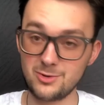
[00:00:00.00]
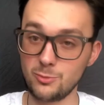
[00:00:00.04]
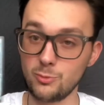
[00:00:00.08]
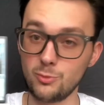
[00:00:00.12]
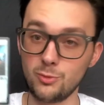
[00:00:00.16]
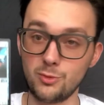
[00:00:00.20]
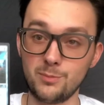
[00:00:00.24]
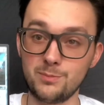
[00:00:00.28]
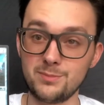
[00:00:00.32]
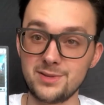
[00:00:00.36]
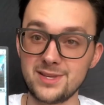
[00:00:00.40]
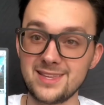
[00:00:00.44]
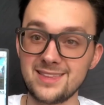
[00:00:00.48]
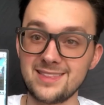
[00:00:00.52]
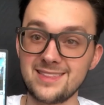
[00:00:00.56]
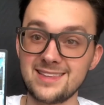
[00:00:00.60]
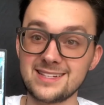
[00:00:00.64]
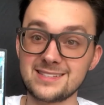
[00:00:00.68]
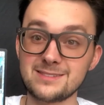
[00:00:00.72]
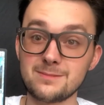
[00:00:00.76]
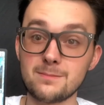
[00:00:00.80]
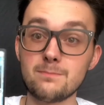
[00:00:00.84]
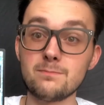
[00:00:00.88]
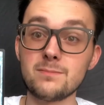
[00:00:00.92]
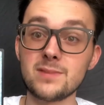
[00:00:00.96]
will be
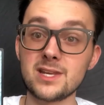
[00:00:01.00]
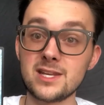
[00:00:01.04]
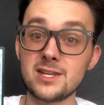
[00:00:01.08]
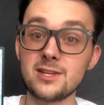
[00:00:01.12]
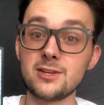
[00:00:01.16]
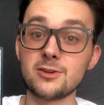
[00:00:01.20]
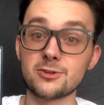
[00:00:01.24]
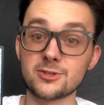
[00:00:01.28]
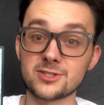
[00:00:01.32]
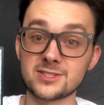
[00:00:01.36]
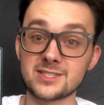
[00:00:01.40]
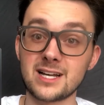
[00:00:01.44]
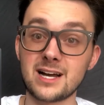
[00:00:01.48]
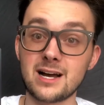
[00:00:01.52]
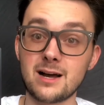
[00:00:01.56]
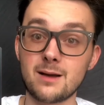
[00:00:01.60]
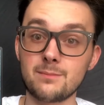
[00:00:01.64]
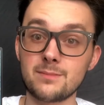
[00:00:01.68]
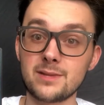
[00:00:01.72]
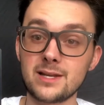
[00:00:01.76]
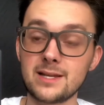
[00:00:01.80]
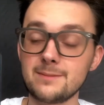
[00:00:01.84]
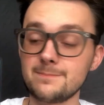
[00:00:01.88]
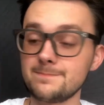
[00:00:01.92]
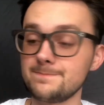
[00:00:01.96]
this meteor
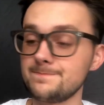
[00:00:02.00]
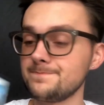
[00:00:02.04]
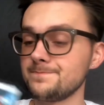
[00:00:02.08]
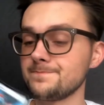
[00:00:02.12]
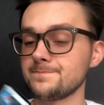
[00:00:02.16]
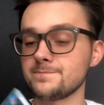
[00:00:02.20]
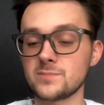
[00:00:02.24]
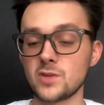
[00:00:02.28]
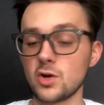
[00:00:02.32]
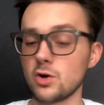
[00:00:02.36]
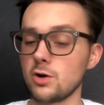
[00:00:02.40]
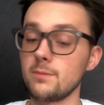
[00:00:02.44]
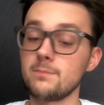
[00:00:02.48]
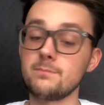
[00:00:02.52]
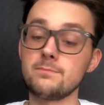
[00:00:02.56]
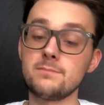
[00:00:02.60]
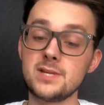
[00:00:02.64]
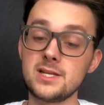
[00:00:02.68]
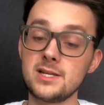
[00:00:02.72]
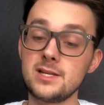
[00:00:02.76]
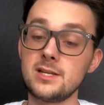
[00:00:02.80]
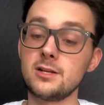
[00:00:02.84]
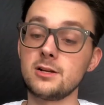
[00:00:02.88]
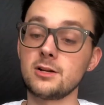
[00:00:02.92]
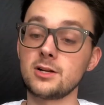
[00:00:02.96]
zombie, or
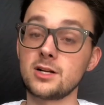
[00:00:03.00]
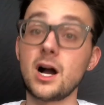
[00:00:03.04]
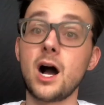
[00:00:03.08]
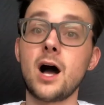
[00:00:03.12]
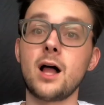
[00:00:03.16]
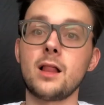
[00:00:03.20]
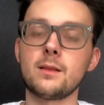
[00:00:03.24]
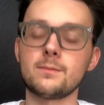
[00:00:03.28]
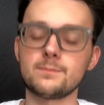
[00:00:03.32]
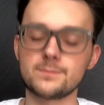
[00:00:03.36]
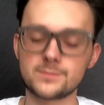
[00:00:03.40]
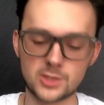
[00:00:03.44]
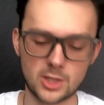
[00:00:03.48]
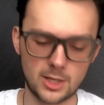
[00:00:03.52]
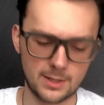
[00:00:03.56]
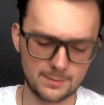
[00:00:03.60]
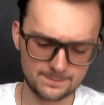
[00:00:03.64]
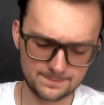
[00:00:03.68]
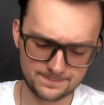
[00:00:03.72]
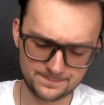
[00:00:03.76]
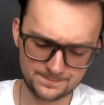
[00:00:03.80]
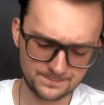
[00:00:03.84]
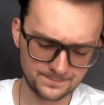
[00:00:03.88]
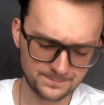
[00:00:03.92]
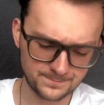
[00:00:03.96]
meteor golem, sorry.
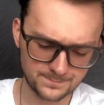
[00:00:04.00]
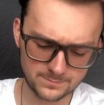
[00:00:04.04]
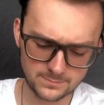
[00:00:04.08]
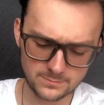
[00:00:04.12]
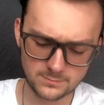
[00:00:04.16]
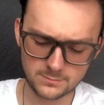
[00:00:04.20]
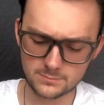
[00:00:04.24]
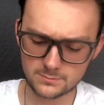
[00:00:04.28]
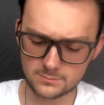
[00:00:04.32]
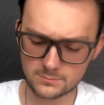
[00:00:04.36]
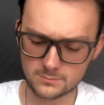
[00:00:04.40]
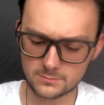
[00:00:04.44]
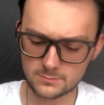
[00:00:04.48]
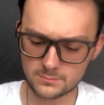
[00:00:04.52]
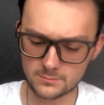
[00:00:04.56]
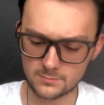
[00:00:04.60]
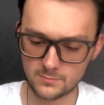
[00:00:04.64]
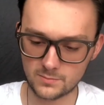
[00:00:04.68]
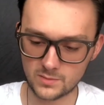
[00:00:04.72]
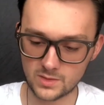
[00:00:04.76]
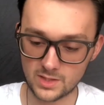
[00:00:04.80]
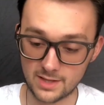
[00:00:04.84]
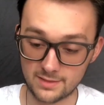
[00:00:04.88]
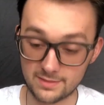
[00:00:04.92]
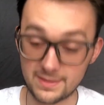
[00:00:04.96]

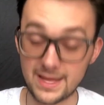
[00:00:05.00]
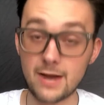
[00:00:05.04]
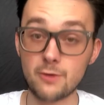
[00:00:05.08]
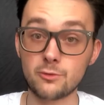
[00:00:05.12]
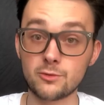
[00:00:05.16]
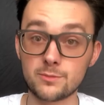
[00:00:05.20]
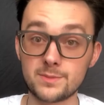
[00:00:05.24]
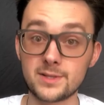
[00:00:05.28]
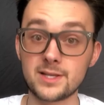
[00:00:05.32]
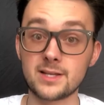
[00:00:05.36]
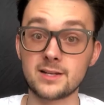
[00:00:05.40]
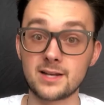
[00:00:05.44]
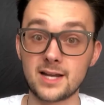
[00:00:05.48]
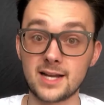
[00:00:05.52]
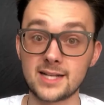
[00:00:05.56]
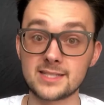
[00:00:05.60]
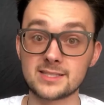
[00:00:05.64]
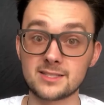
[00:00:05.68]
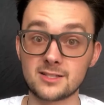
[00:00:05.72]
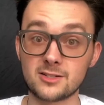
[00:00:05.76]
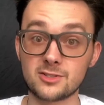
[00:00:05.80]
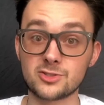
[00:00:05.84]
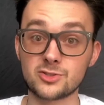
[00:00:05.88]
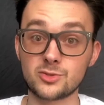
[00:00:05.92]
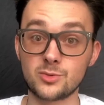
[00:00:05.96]
That would be a
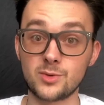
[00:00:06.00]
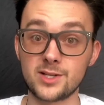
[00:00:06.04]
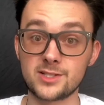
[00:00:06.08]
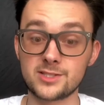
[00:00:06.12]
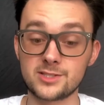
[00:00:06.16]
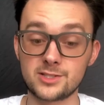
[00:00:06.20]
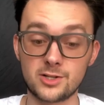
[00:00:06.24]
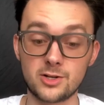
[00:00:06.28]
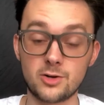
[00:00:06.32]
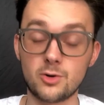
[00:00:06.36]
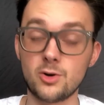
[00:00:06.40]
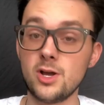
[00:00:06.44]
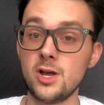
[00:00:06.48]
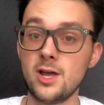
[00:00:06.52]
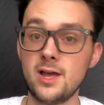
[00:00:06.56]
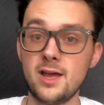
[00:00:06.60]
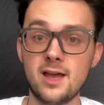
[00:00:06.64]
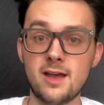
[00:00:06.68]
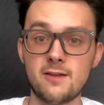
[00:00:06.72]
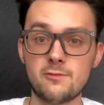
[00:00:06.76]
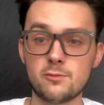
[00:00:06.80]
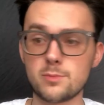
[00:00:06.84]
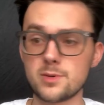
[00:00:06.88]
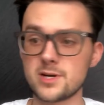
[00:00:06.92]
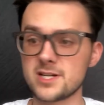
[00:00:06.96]
nice little twist, you know.
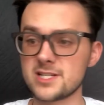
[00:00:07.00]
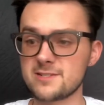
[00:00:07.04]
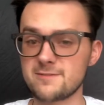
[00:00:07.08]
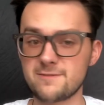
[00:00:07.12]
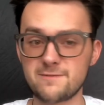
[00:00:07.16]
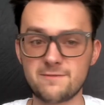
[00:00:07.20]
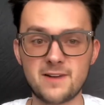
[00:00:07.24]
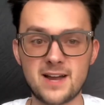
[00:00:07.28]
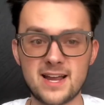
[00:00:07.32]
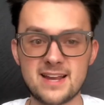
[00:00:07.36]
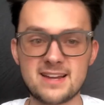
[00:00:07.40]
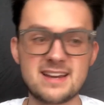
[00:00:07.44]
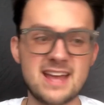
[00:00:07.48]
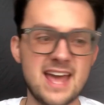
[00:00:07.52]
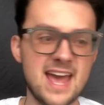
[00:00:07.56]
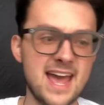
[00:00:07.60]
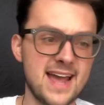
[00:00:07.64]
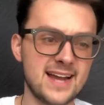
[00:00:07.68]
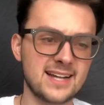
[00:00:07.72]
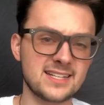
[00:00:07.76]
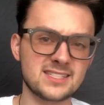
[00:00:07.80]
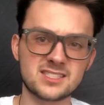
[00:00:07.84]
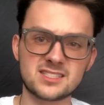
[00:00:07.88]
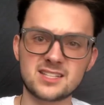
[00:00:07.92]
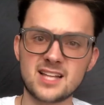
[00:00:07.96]
Everybody's fighting,
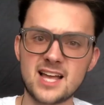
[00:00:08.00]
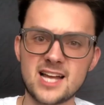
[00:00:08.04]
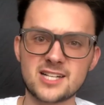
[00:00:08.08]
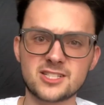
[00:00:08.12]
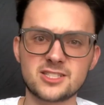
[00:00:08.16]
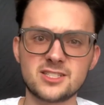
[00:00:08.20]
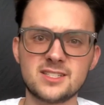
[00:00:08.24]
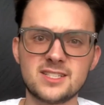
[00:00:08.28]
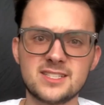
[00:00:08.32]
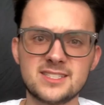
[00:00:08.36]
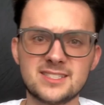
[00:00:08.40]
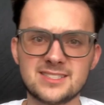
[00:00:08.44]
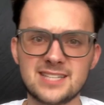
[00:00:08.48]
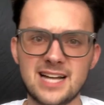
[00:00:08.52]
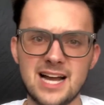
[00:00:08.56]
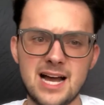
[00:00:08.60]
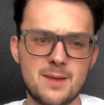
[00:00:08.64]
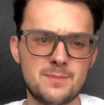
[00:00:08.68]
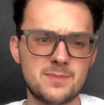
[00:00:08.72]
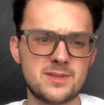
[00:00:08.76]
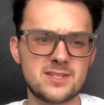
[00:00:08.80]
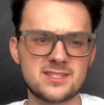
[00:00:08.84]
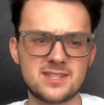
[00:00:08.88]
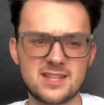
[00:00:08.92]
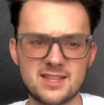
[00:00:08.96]
hacking, slashing these
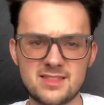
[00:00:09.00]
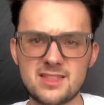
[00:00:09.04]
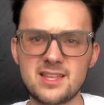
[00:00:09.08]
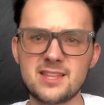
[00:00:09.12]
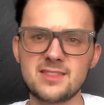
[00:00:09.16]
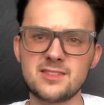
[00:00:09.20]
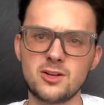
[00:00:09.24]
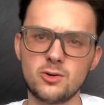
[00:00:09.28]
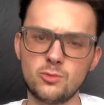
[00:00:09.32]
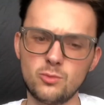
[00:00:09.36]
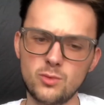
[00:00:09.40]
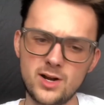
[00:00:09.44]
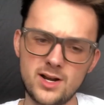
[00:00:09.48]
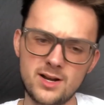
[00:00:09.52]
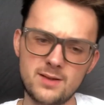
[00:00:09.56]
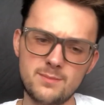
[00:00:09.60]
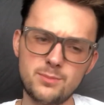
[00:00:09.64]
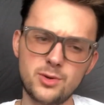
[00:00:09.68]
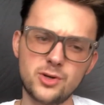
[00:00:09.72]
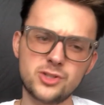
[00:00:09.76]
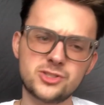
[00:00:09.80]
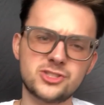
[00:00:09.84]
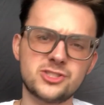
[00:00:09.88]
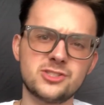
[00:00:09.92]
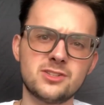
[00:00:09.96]
zombies. They think they're winning,
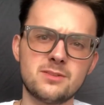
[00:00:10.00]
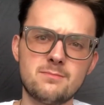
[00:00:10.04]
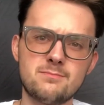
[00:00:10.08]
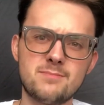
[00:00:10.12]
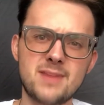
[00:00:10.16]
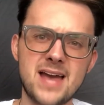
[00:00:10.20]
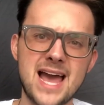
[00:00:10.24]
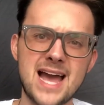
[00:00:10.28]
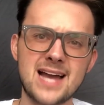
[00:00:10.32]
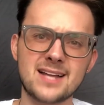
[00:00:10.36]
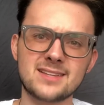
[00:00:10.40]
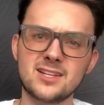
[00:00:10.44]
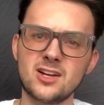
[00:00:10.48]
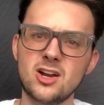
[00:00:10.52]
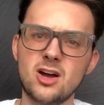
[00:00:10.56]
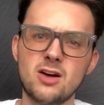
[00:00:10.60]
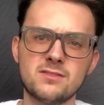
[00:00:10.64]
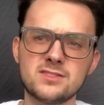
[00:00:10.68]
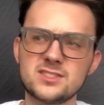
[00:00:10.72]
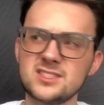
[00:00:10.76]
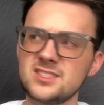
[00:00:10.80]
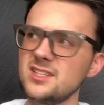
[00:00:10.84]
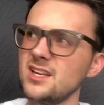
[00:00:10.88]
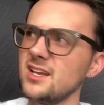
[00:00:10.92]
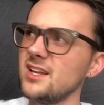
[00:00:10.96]
pushing them back. Then all
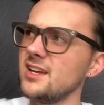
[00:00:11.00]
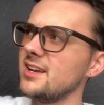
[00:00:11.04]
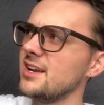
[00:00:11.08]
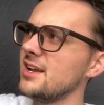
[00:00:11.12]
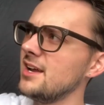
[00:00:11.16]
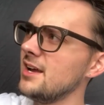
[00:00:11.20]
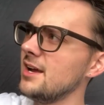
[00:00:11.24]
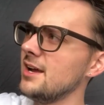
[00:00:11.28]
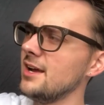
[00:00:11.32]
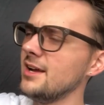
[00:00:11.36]
of a sudden,